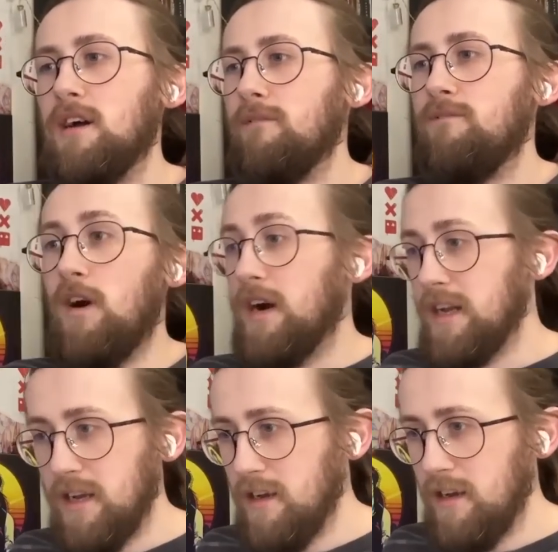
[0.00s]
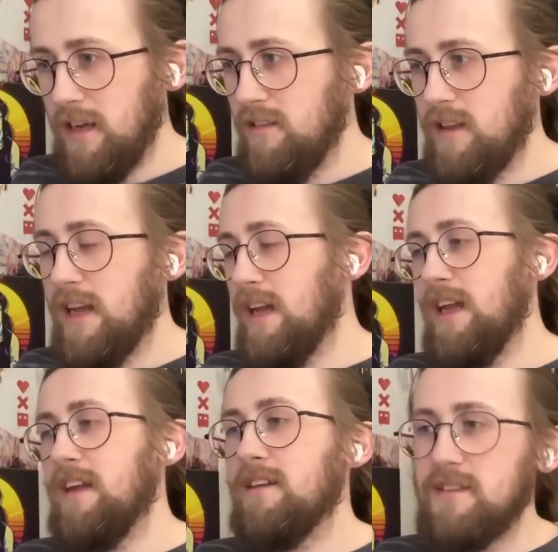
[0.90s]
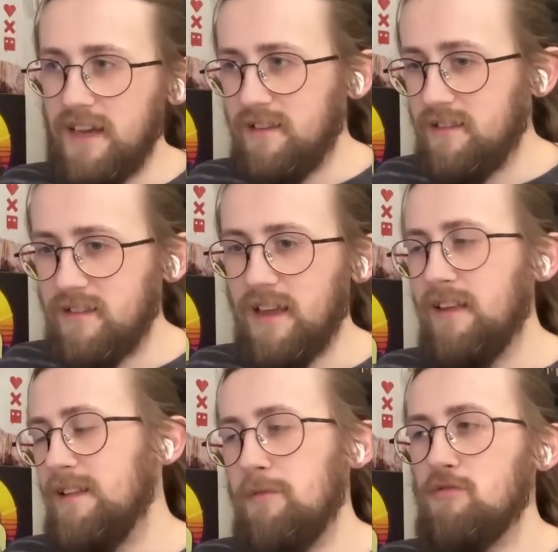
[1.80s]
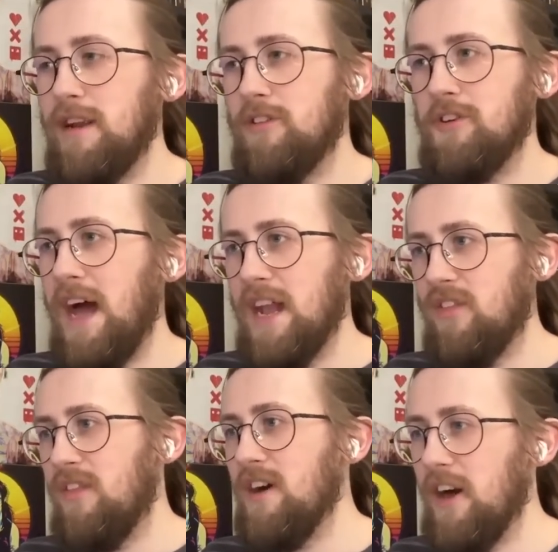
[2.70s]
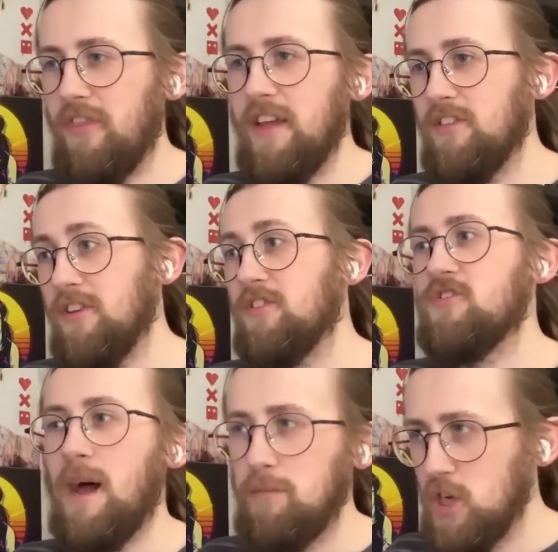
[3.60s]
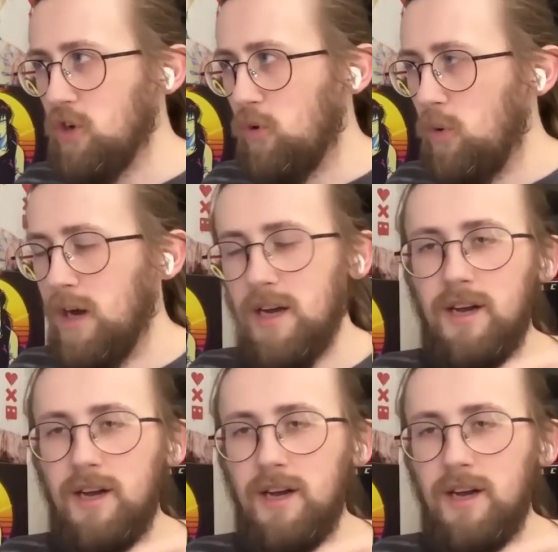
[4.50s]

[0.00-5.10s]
fine. He exists. He's never really done anything that I think is exceptional.